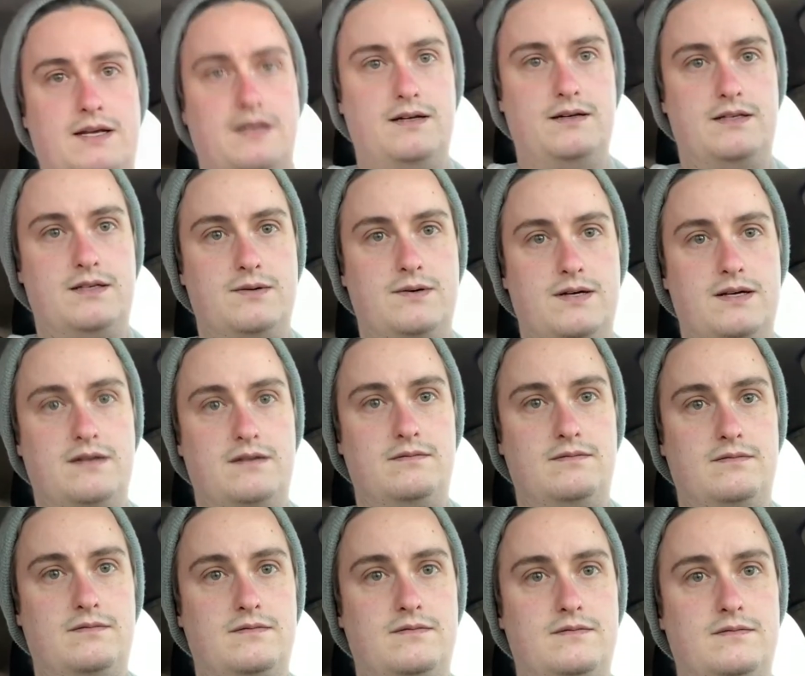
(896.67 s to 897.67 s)
do it
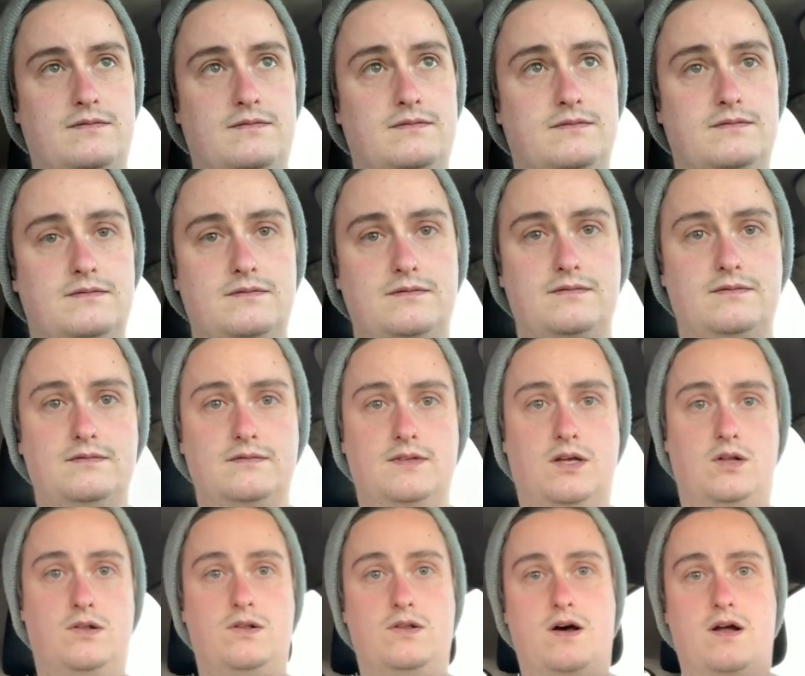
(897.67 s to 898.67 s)

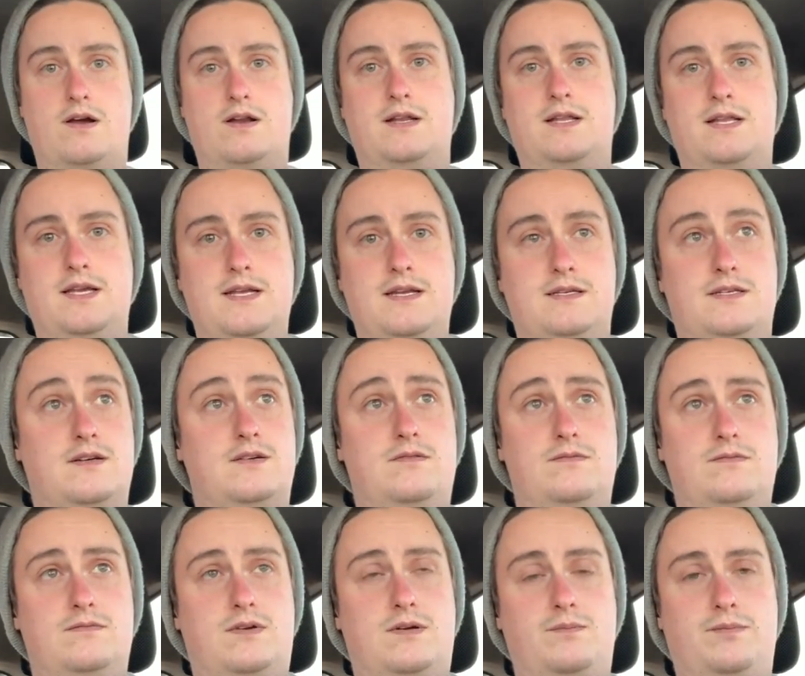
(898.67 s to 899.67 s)
wholeheartedly and
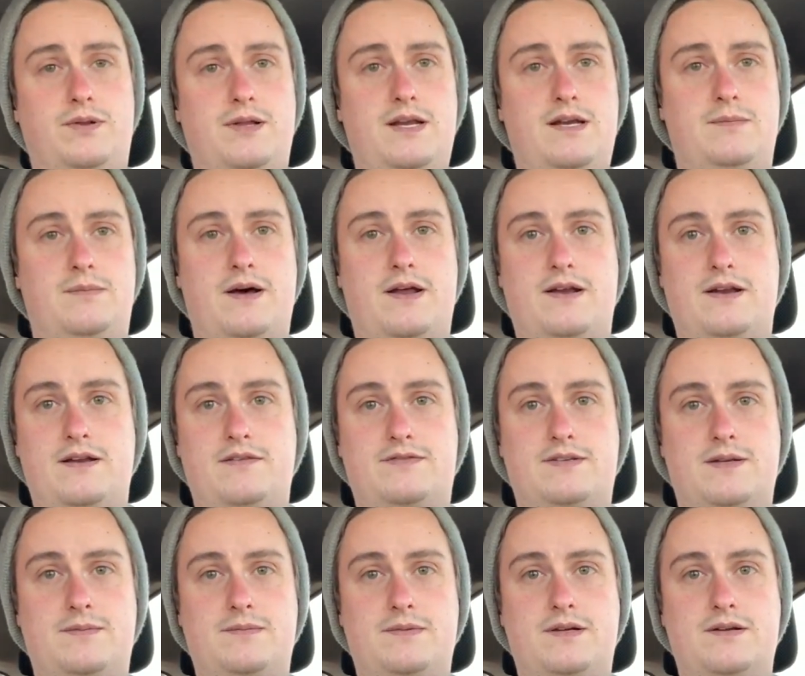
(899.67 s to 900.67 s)
don't complain about it if
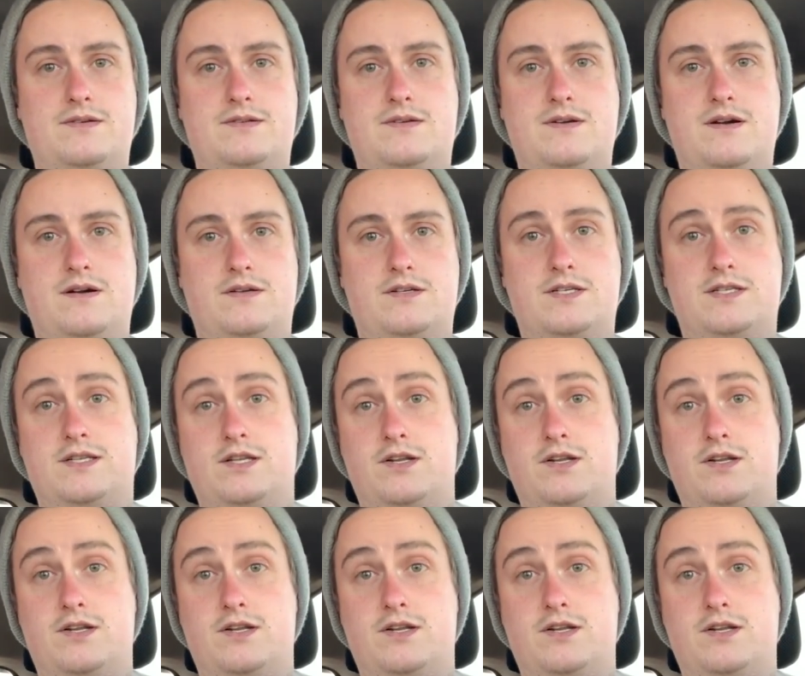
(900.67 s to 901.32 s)
something goes wrong. Just learn